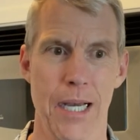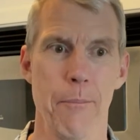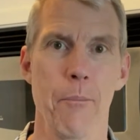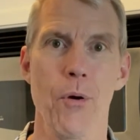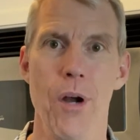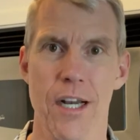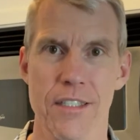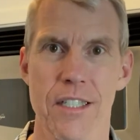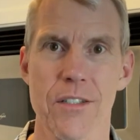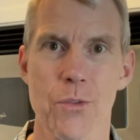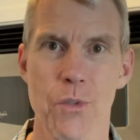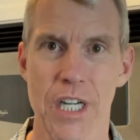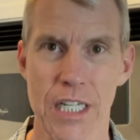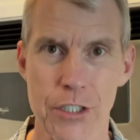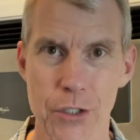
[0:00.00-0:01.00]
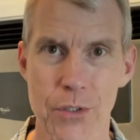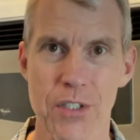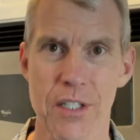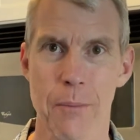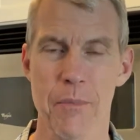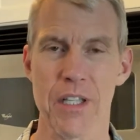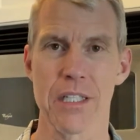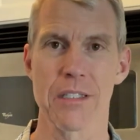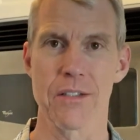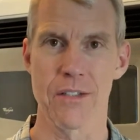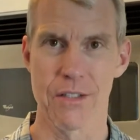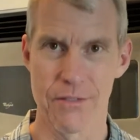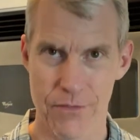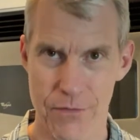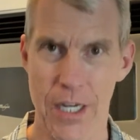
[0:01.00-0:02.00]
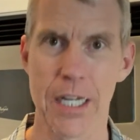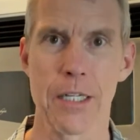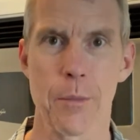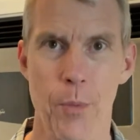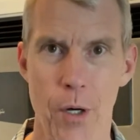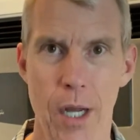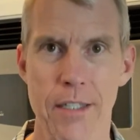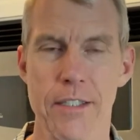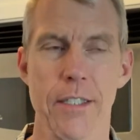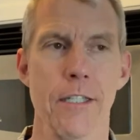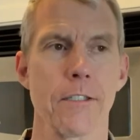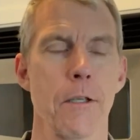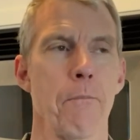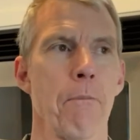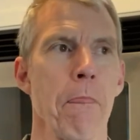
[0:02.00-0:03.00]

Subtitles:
process when I do something, is find a process.